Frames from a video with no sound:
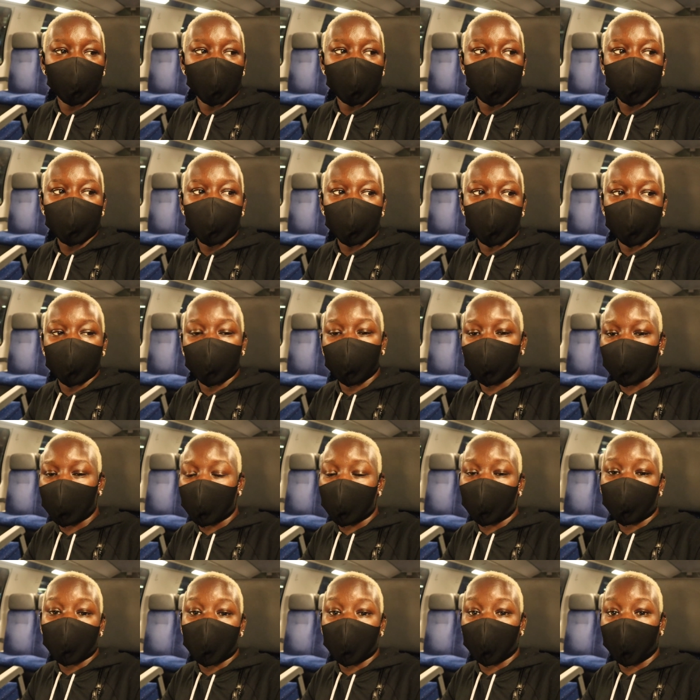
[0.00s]
We're literally two
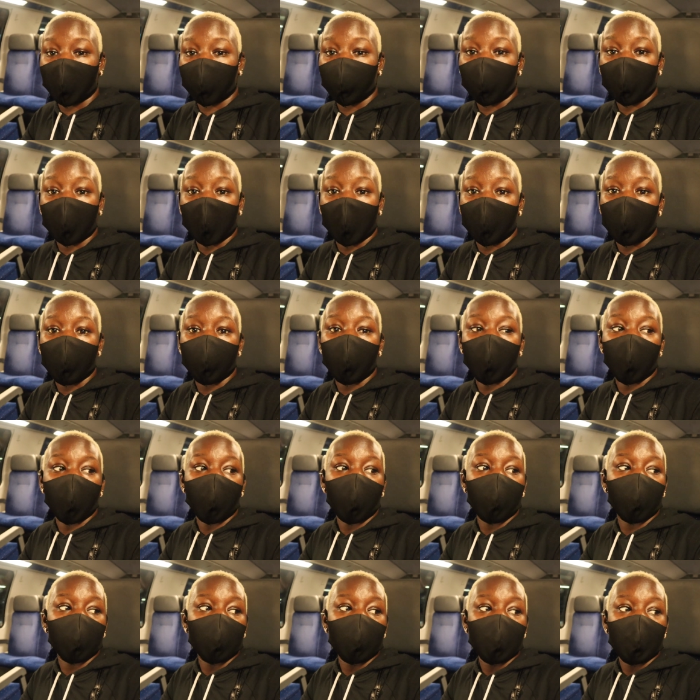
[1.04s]
stops away from the
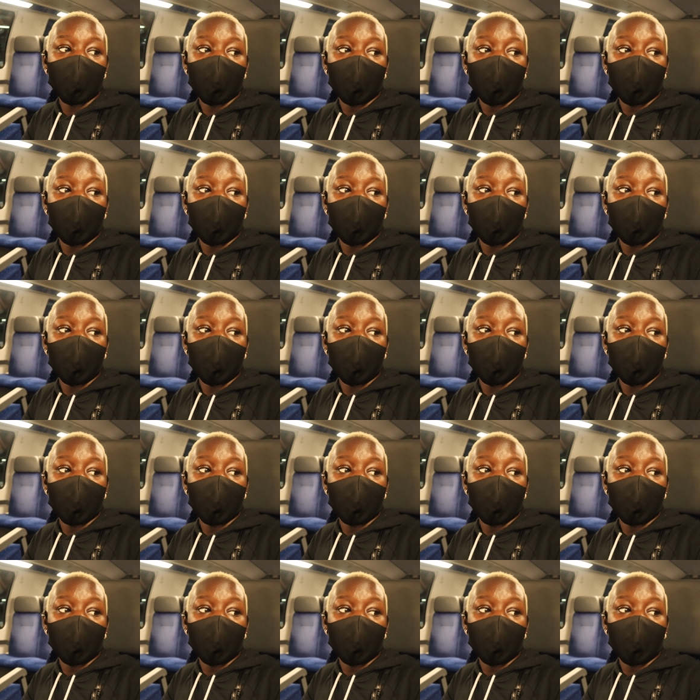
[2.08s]
airport.